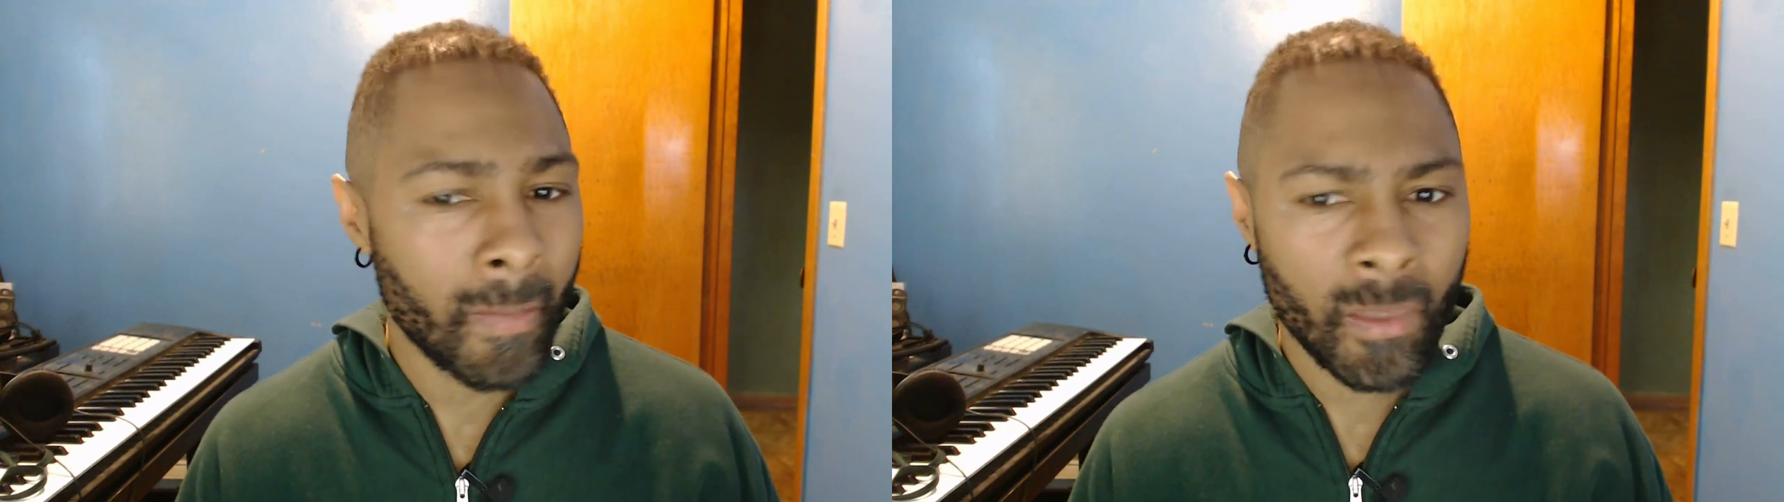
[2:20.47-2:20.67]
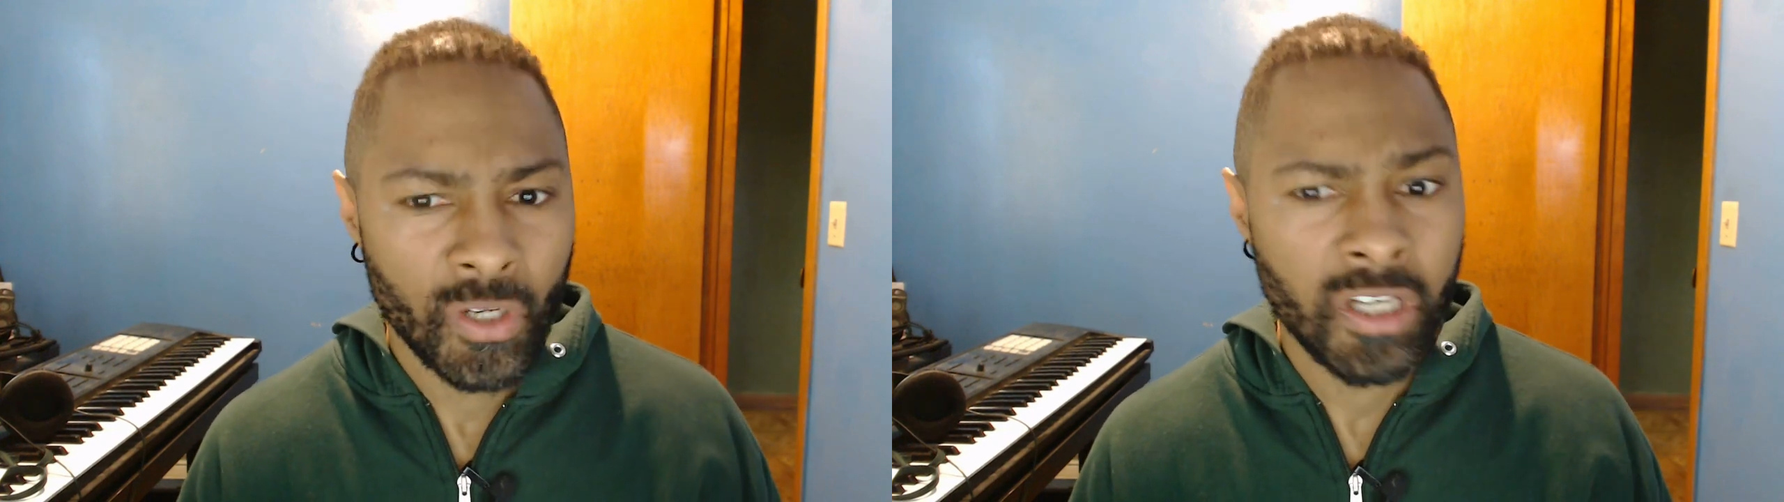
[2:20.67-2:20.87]

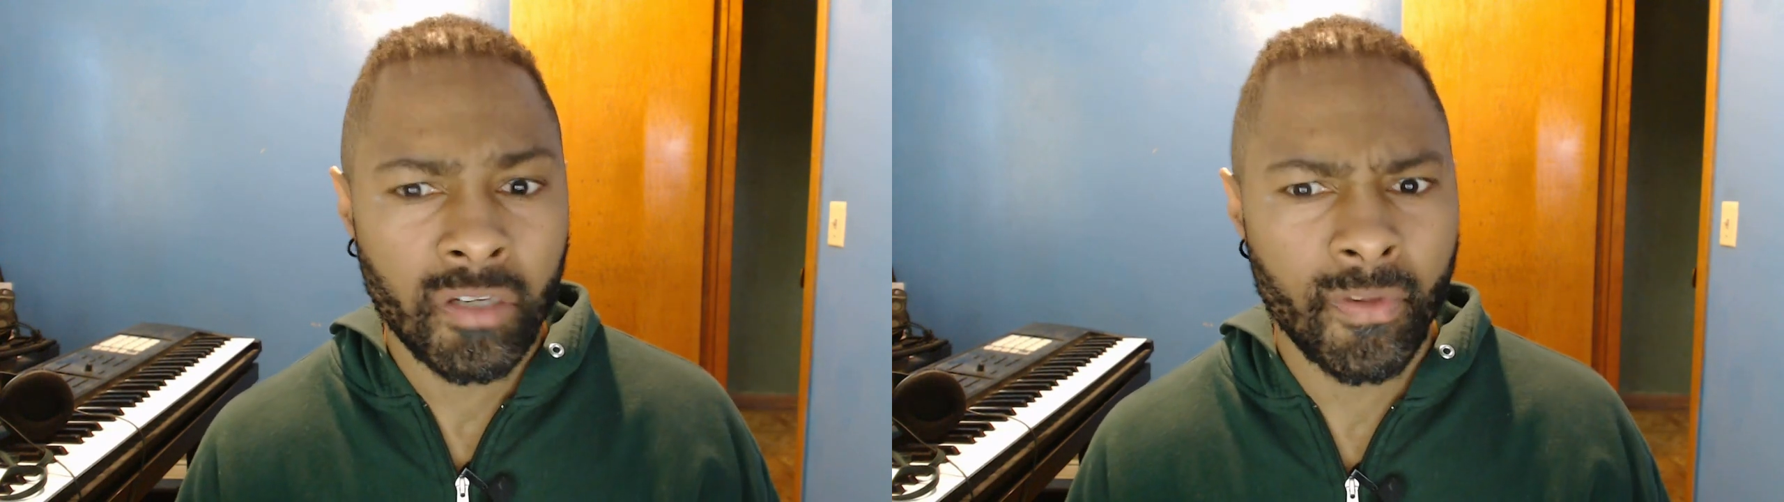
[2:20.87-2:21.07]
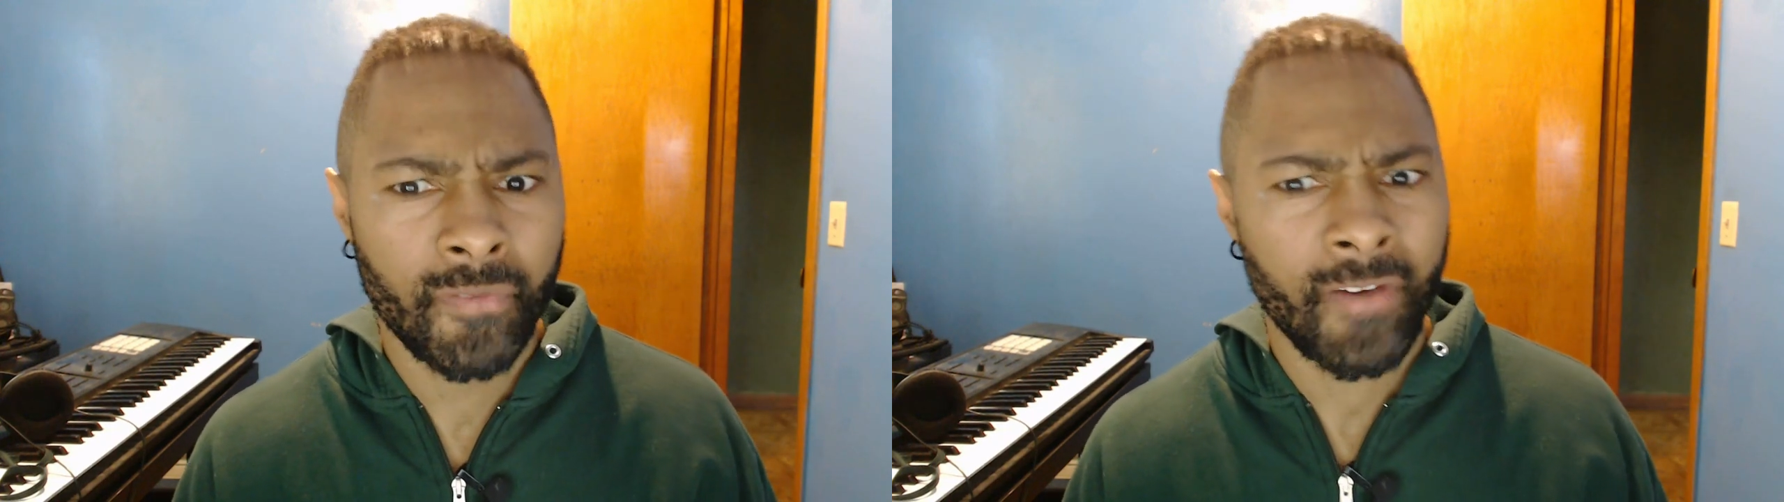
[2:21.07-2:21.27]
she
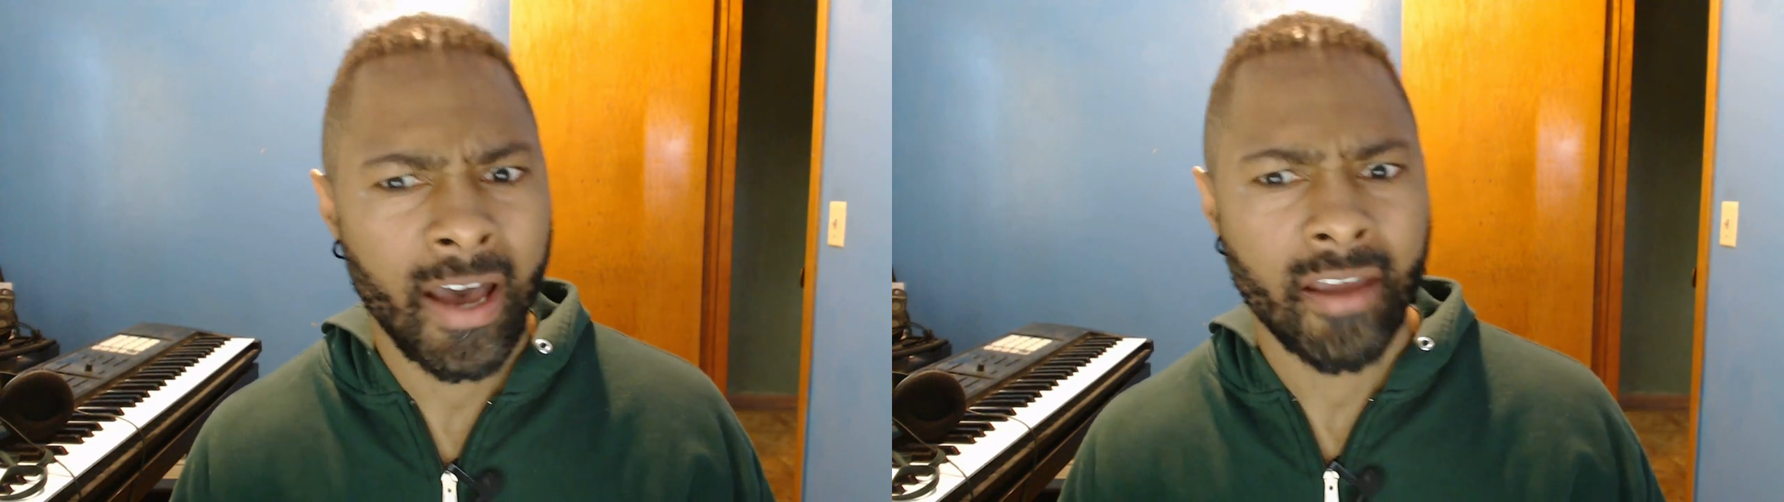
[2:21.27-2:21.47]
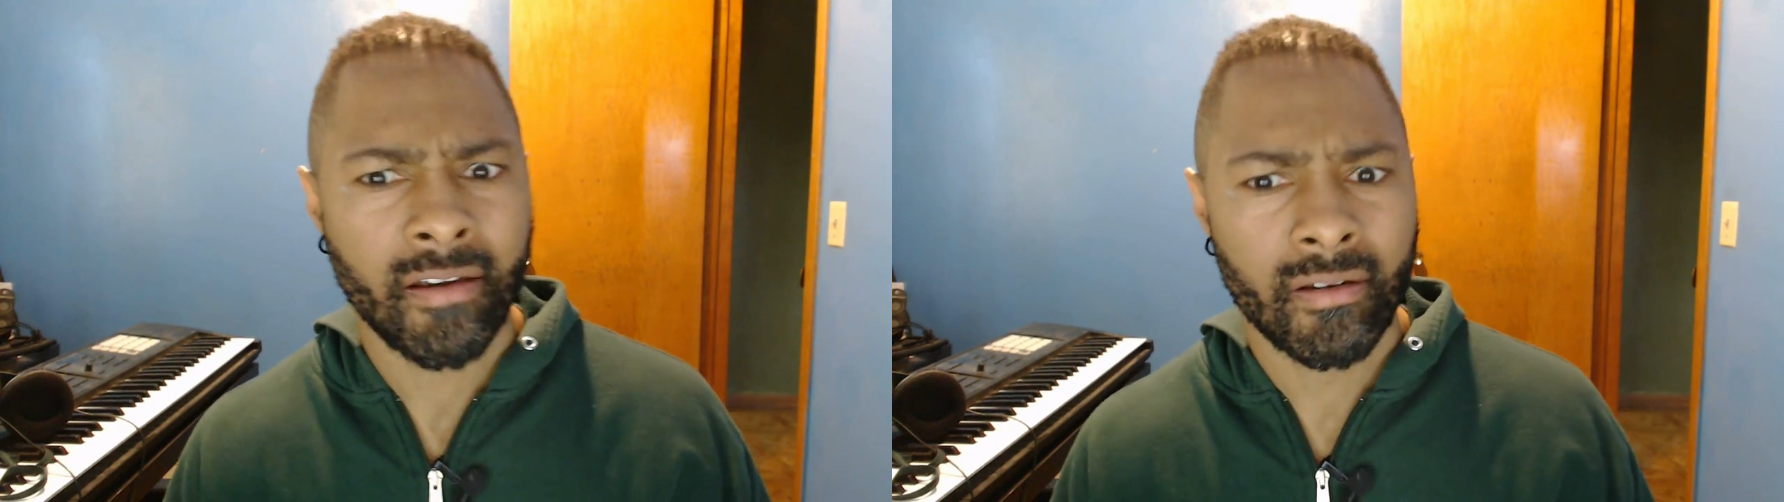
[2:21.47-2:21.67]
should be
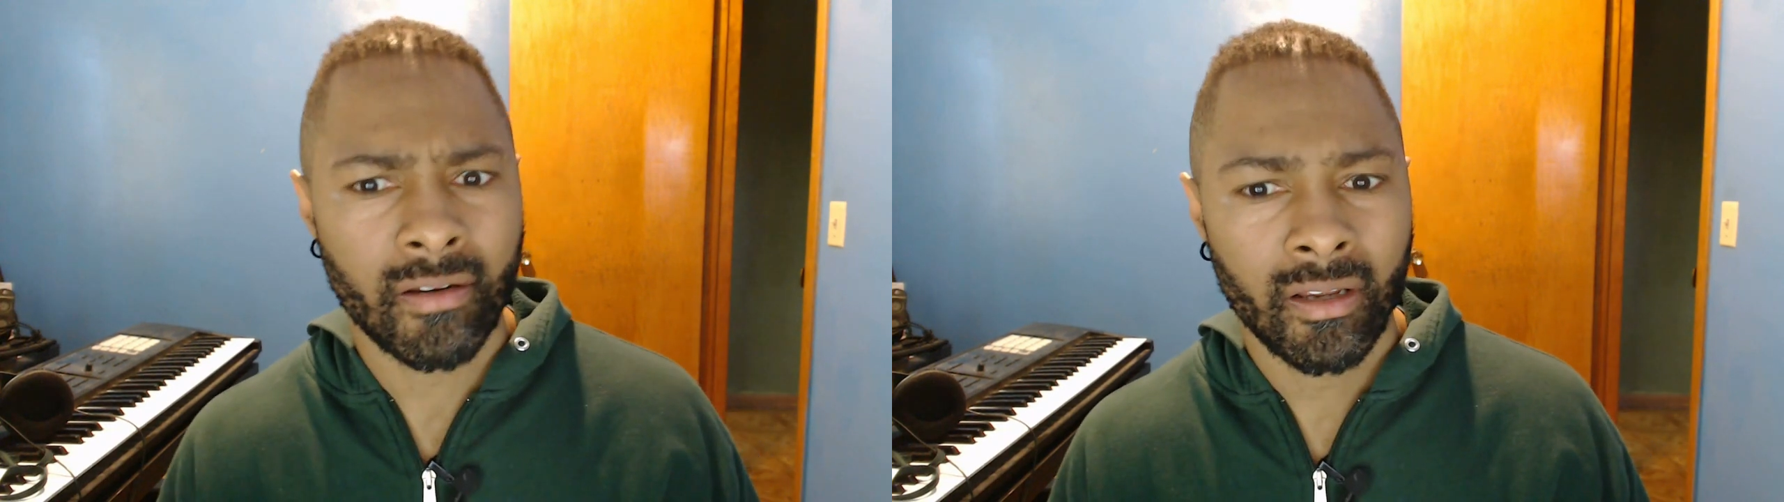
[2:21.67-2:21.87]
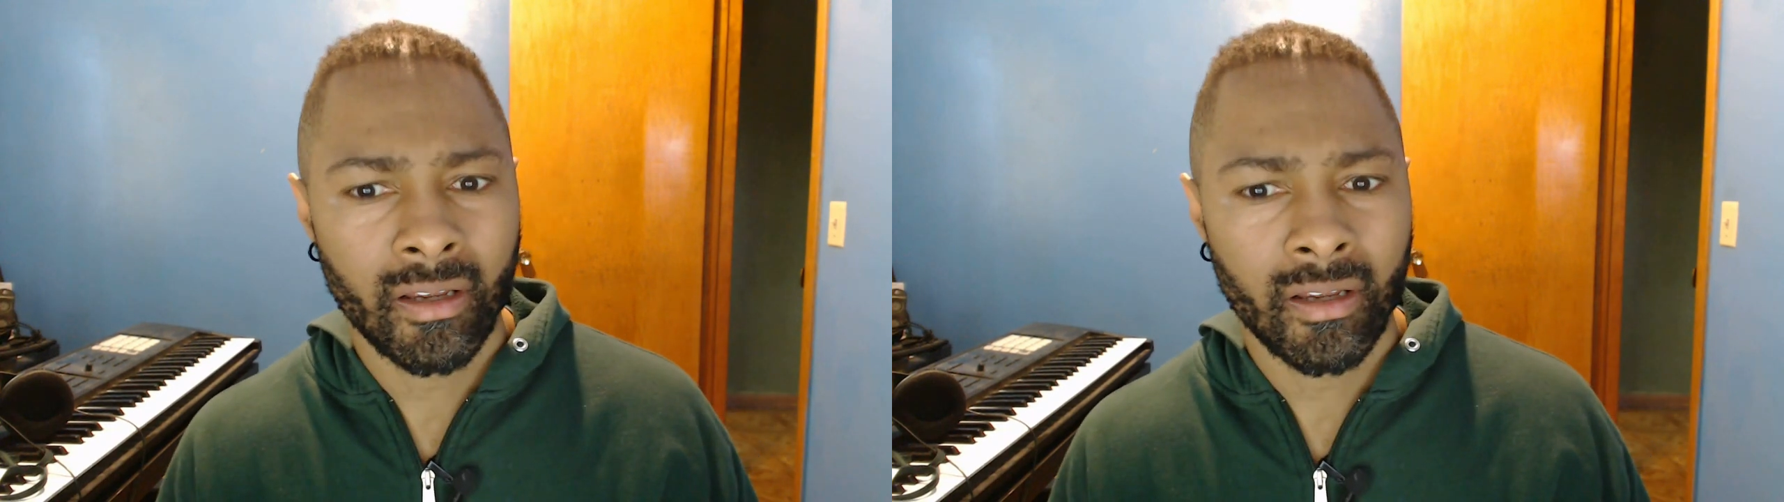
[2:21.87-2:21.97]
fired.